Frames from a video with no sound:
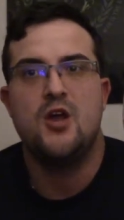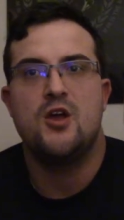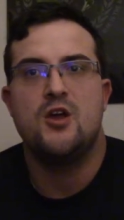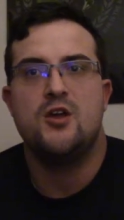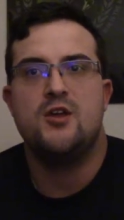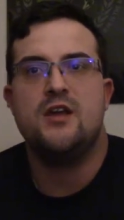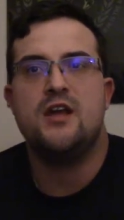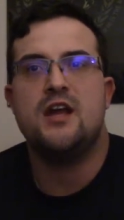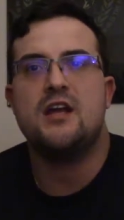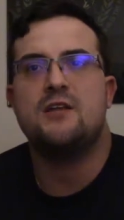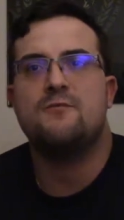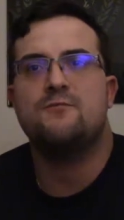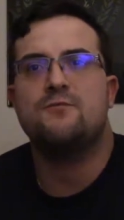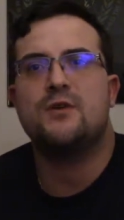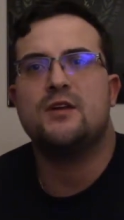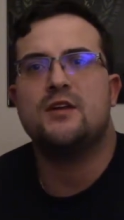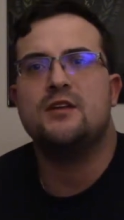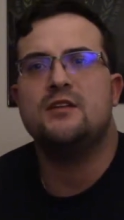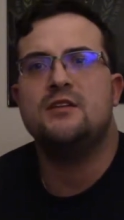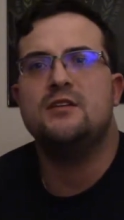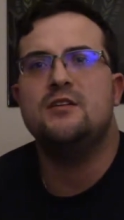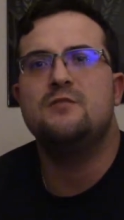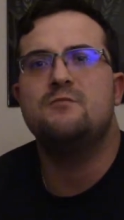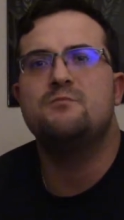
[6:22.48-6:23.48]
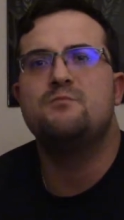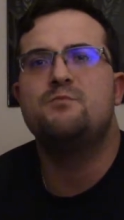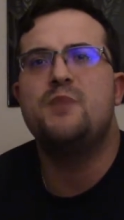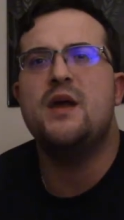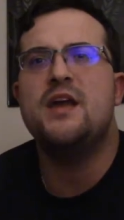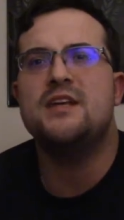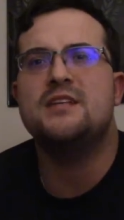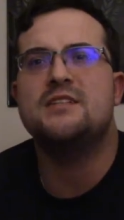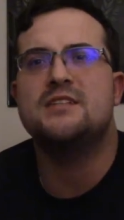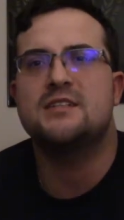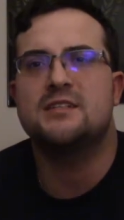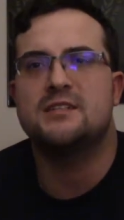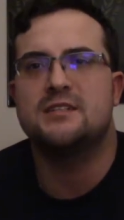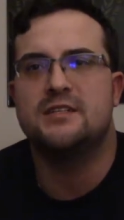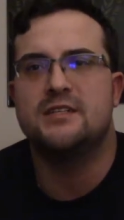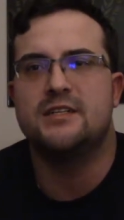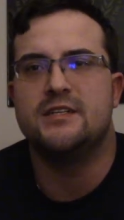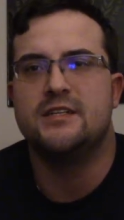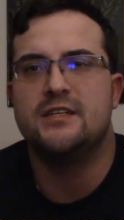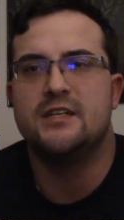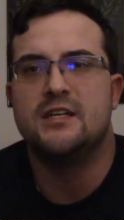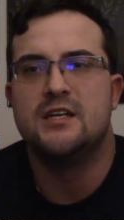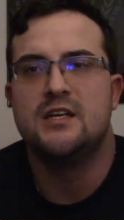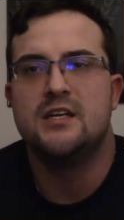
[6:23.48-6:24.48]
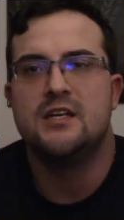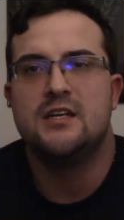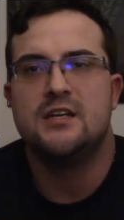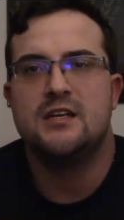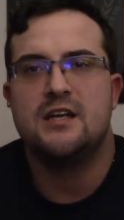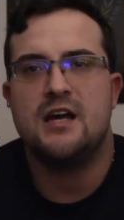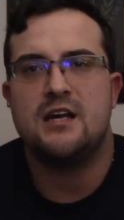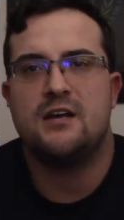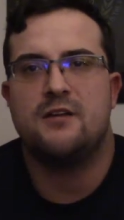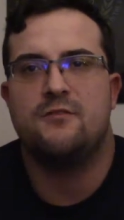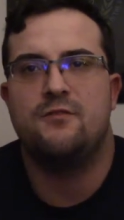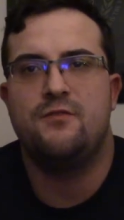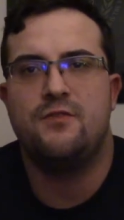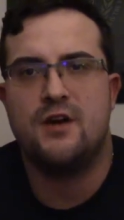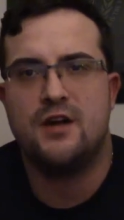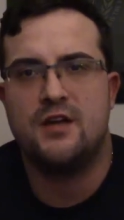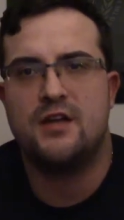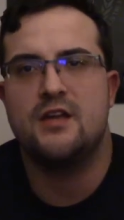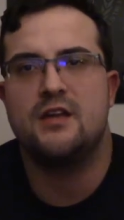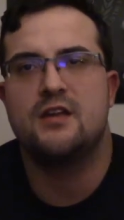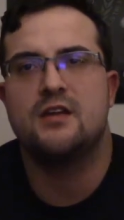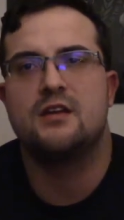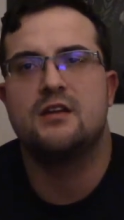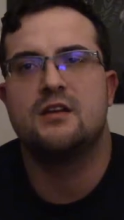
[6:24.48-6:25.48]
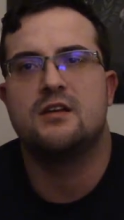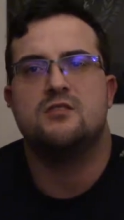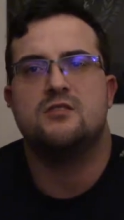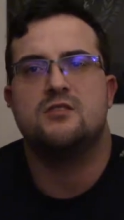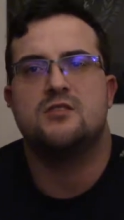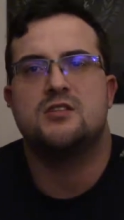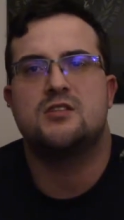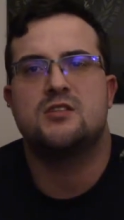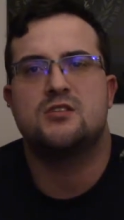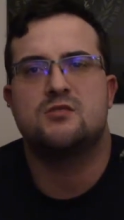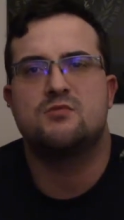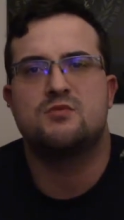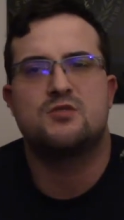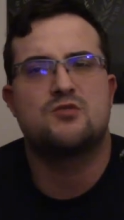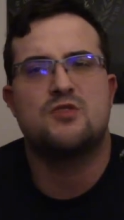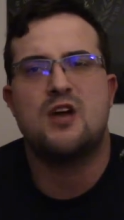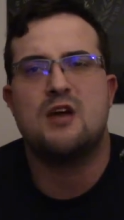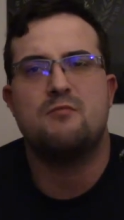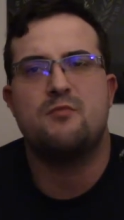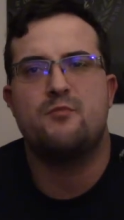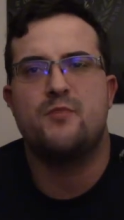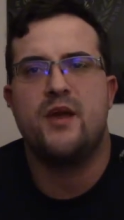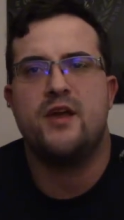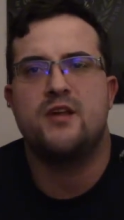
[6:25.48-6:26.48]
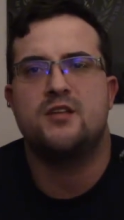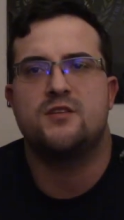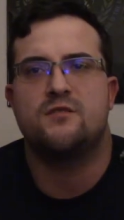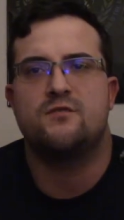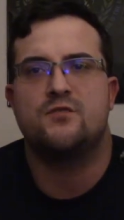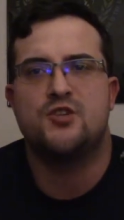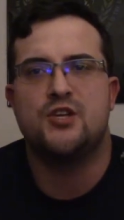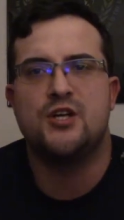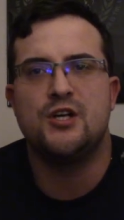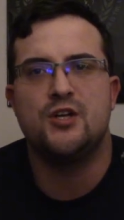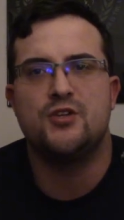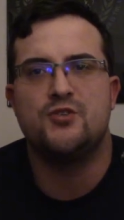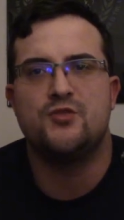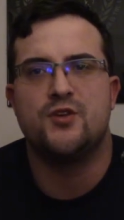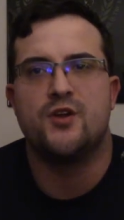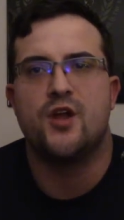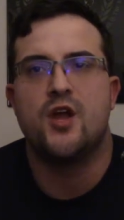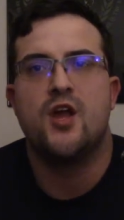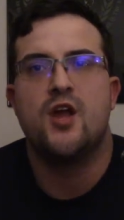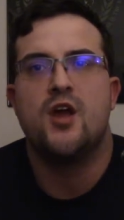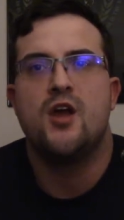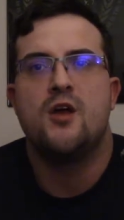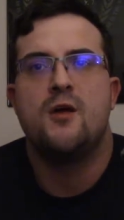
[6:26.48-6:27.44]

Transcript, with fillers: you gotta you basically got a fucking subscriber base of children.